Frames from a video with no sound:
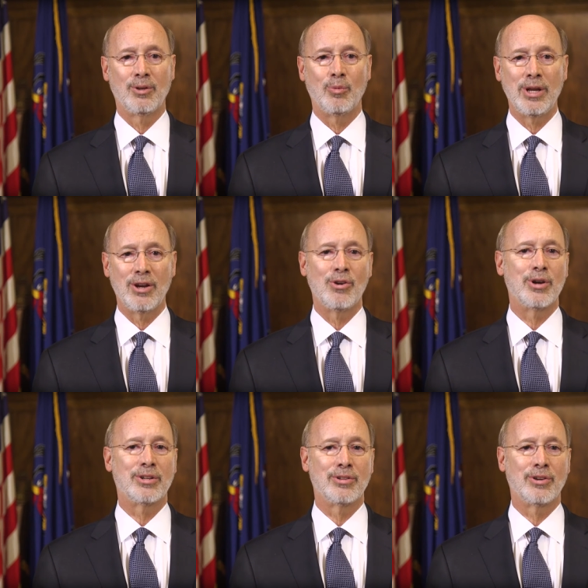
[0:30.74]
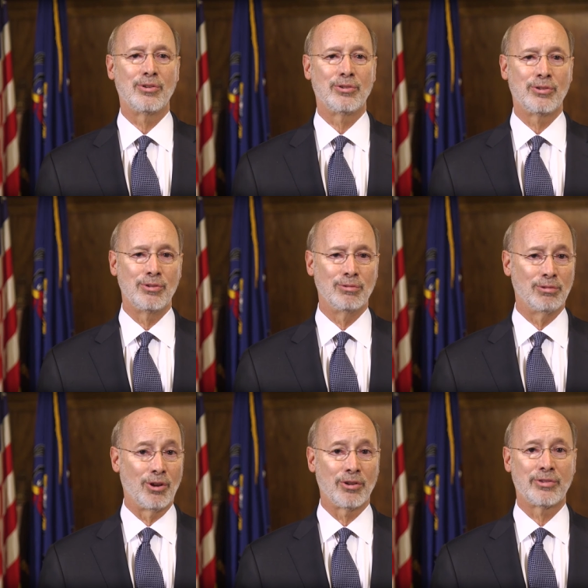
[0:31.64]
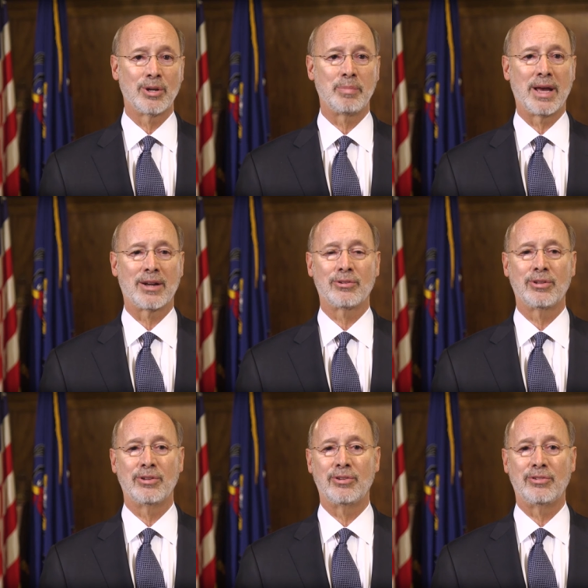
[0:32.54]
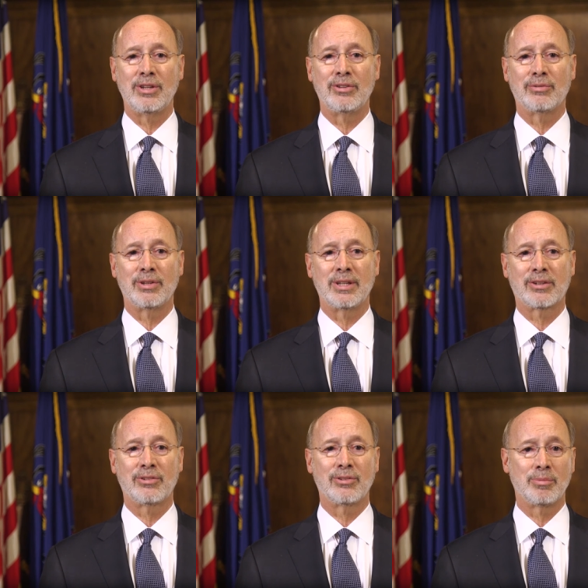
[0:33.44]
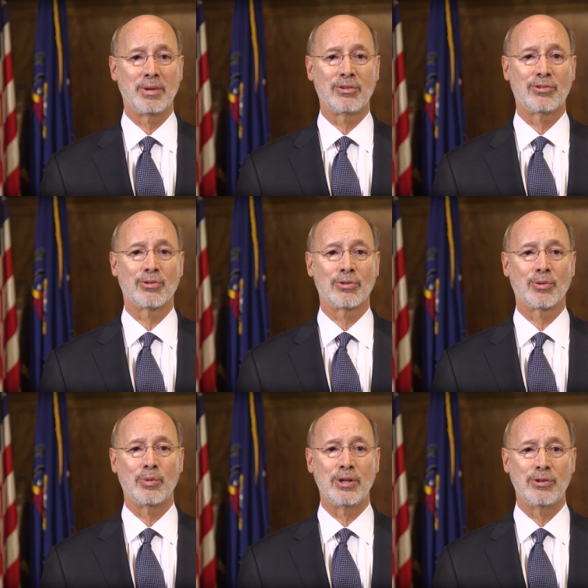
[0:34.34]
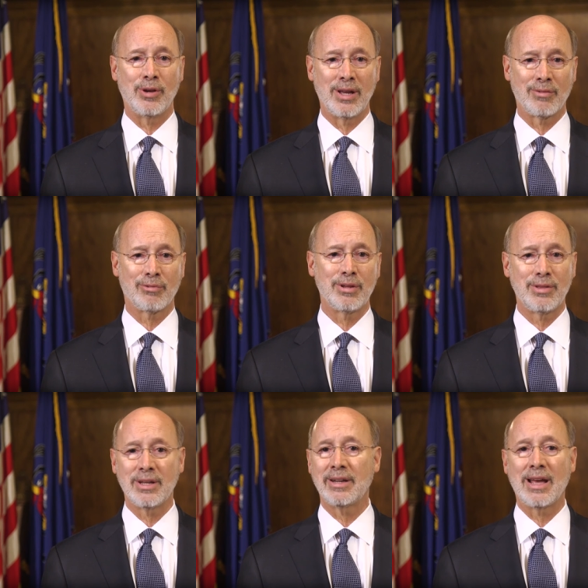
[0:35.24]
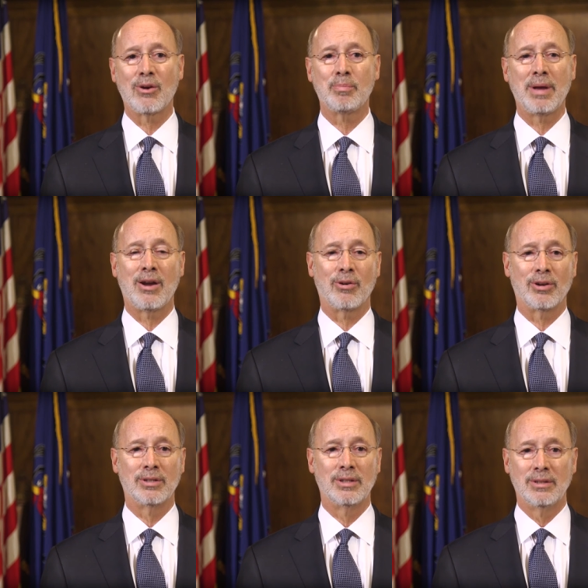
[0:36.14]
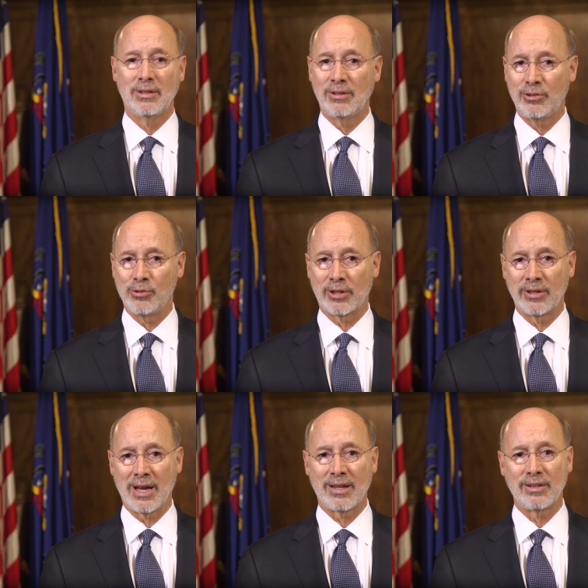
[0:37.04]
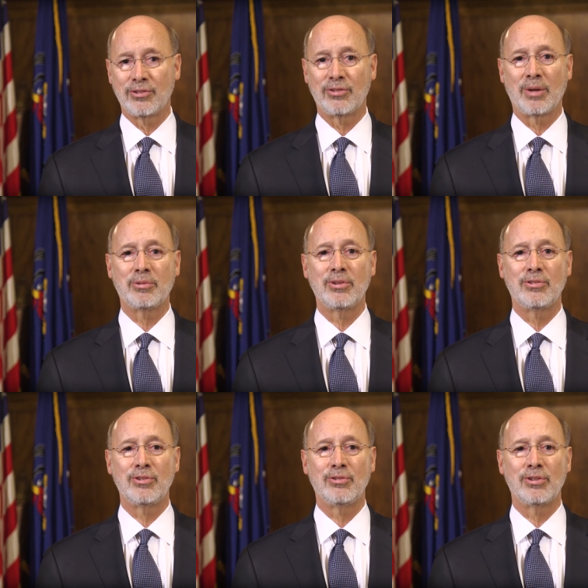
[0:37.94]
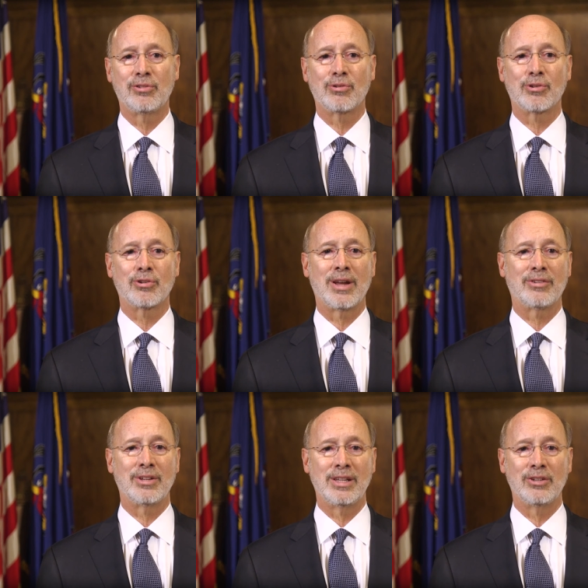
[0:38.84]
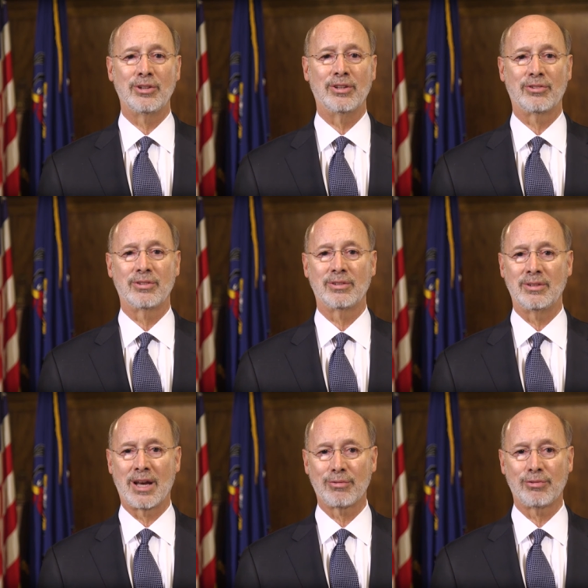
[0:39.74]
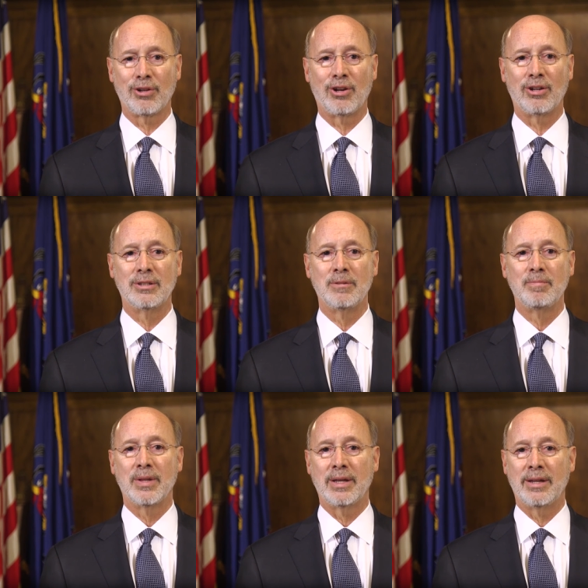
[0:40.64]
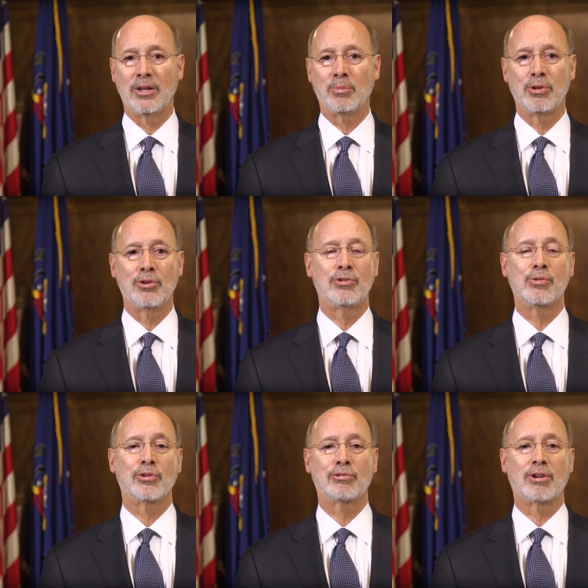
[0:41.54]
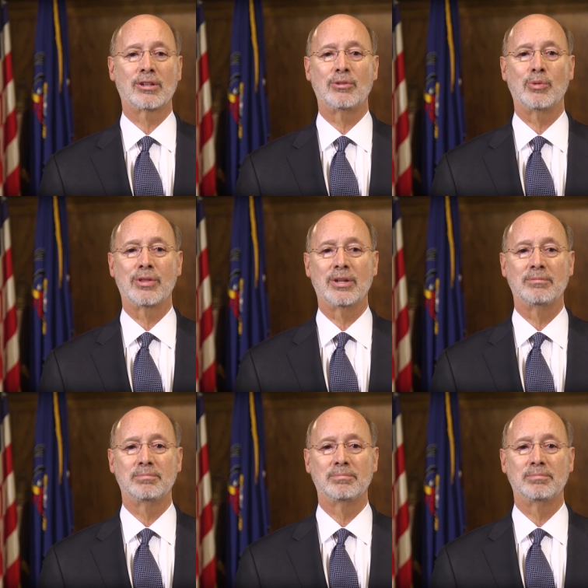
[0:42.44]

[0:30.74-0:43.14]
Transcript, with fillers: we owe it to those who've lost their battle to the disease of addiction to make sure that we do everything in our power to acknowledge substance use disorder as an illness, not a flaw, and help those who are struggling with it.